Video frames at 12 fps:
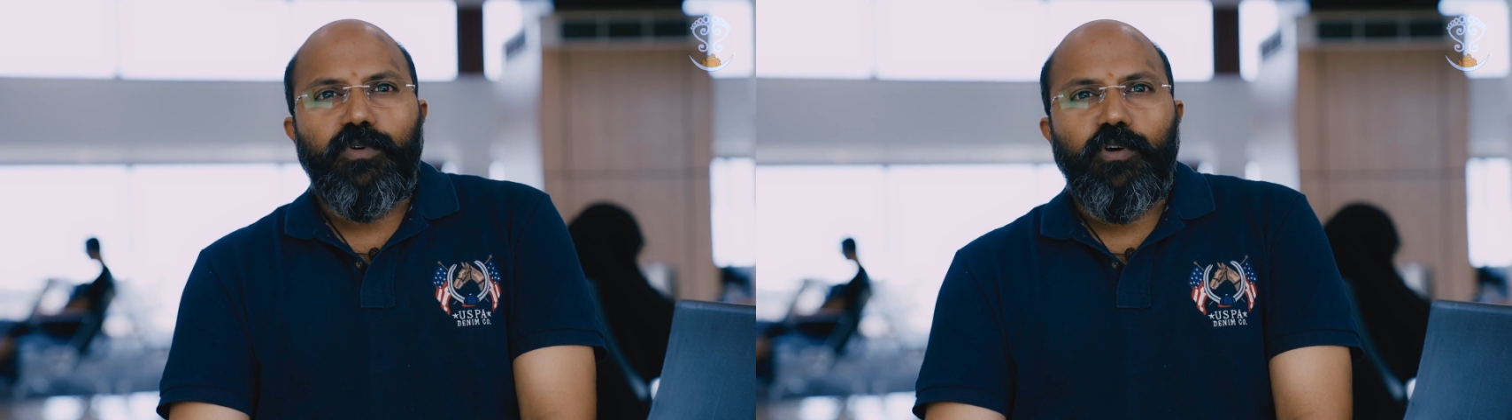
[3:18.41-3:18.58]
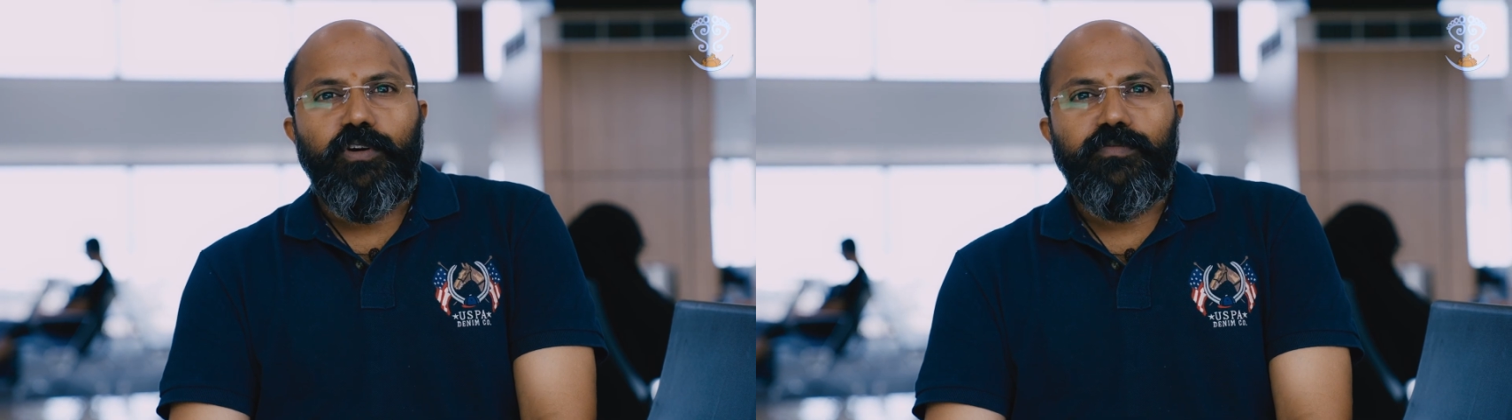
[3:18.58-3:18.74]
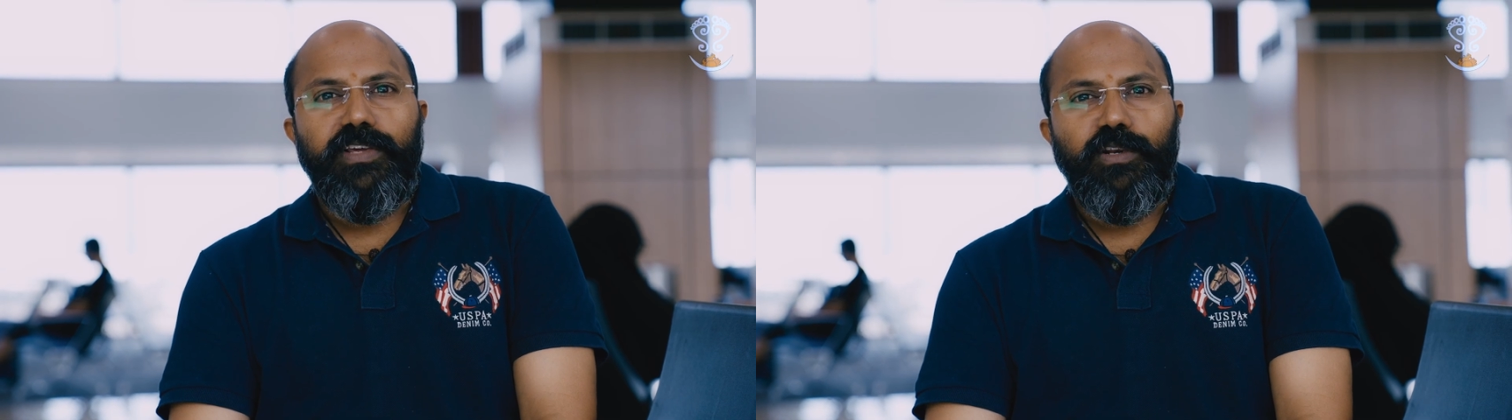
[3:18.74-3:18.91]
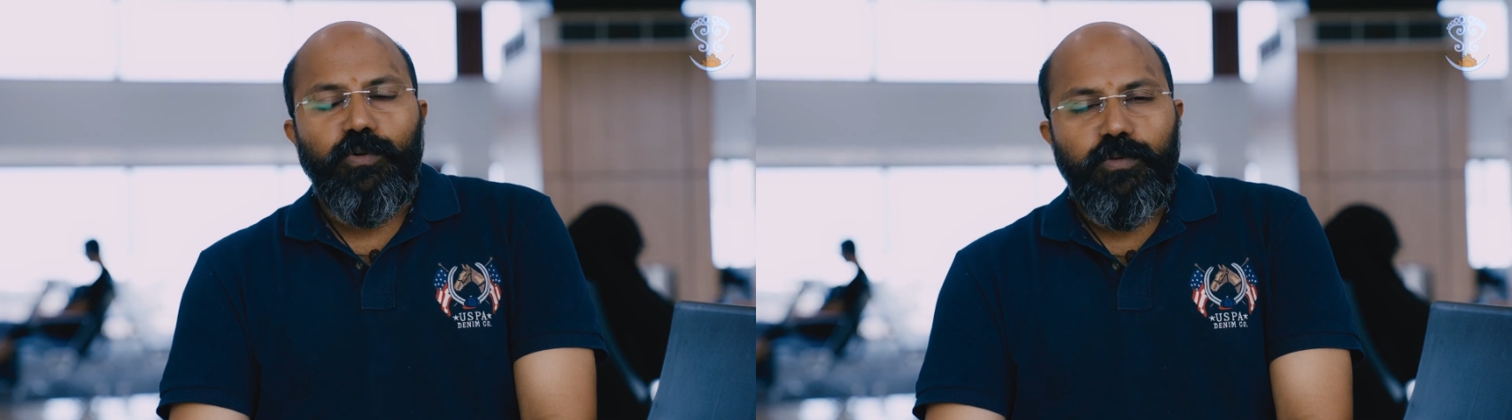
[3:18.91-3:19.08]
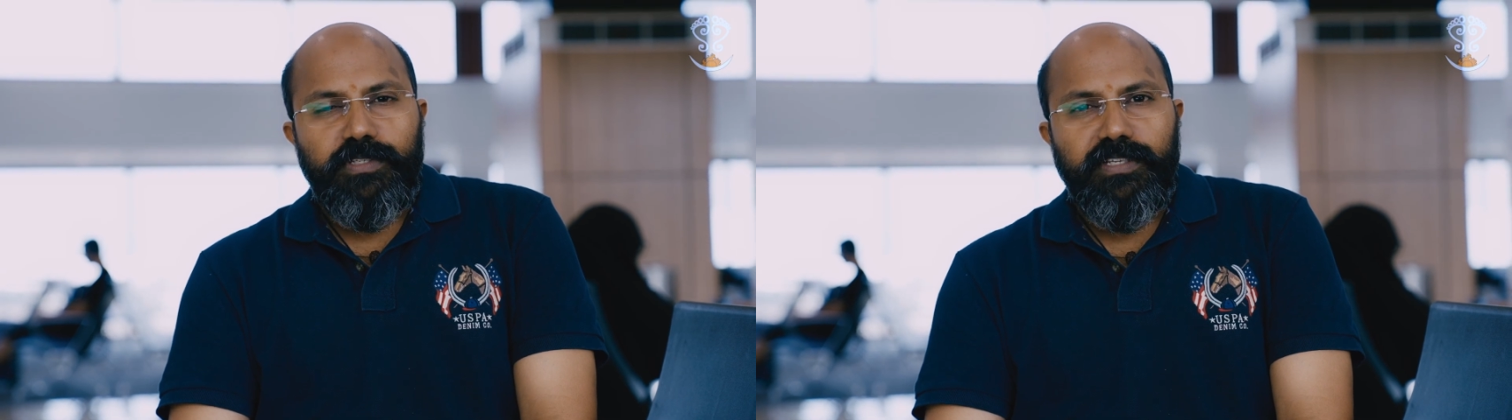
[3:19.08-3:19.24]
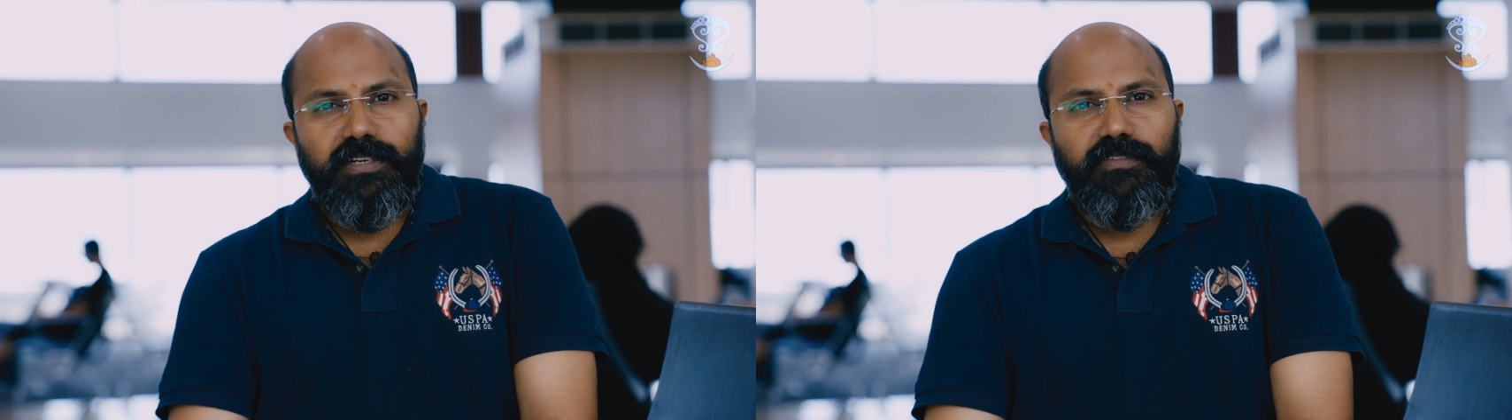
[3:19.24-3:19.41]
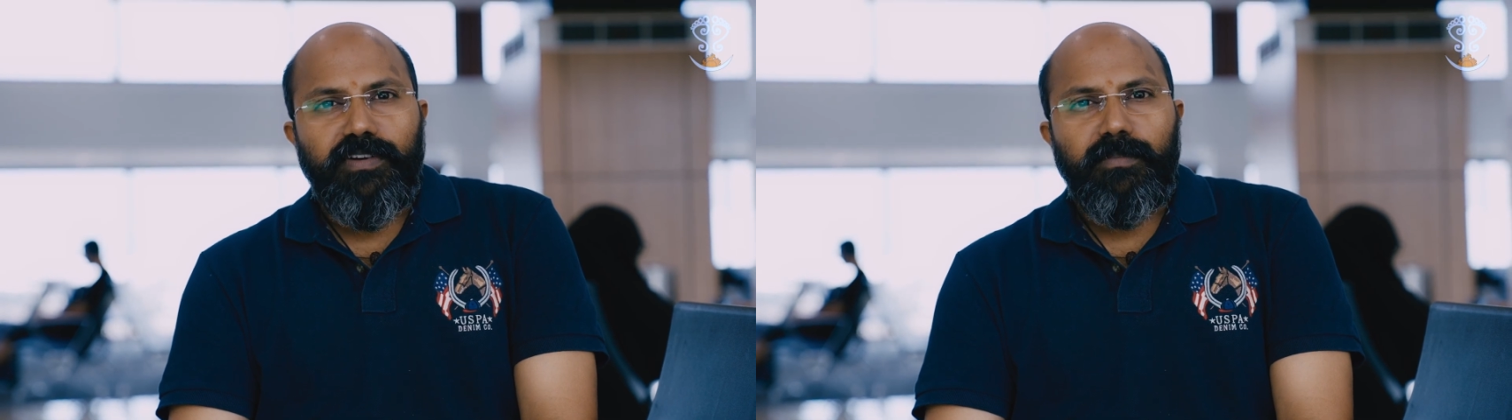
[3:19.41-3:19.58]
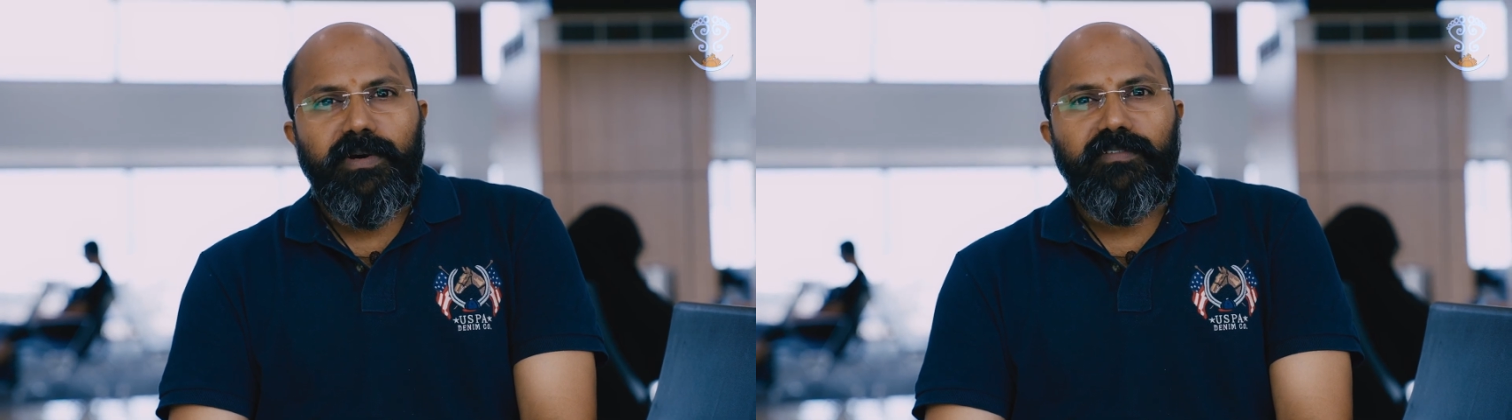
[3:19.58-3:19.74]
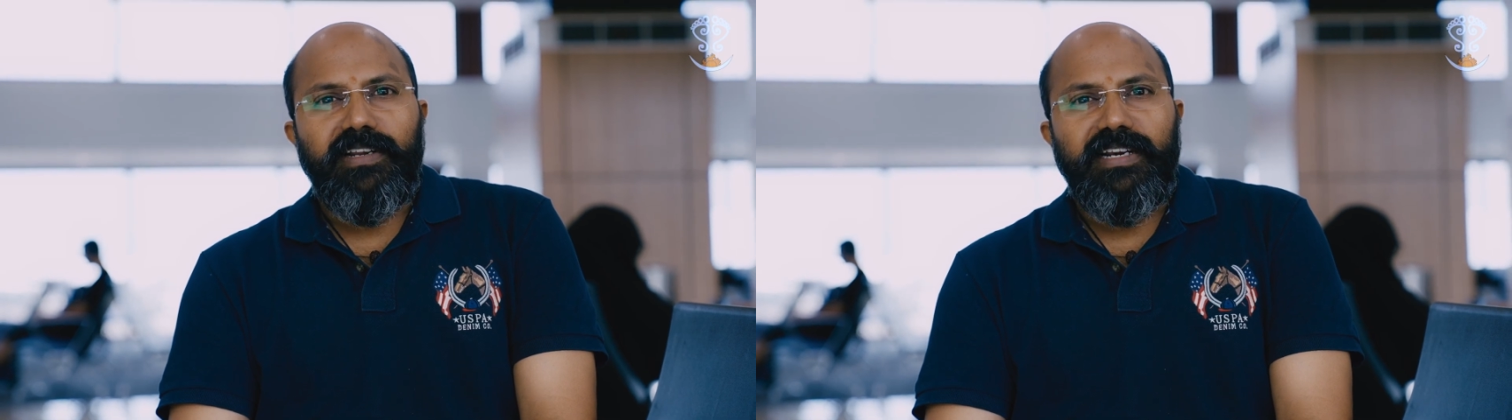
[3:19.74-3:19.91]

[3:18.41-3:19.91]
or we lose it from our